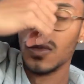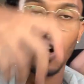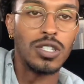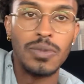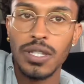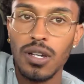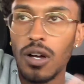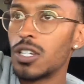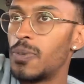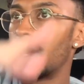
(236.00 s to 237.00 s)
Ultimately, it
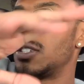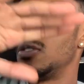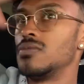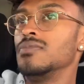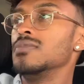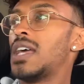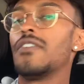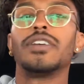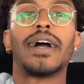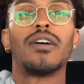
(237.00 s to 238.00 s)
all comes back to you.
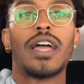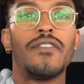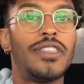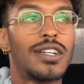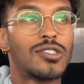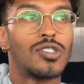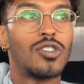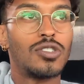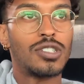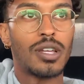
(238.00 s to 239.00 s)
Everything
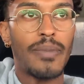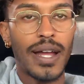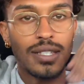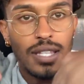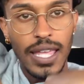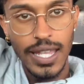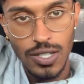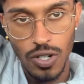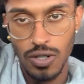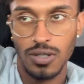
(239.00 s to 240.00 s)
externally does come back
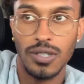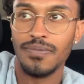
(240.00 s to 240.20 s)
internally.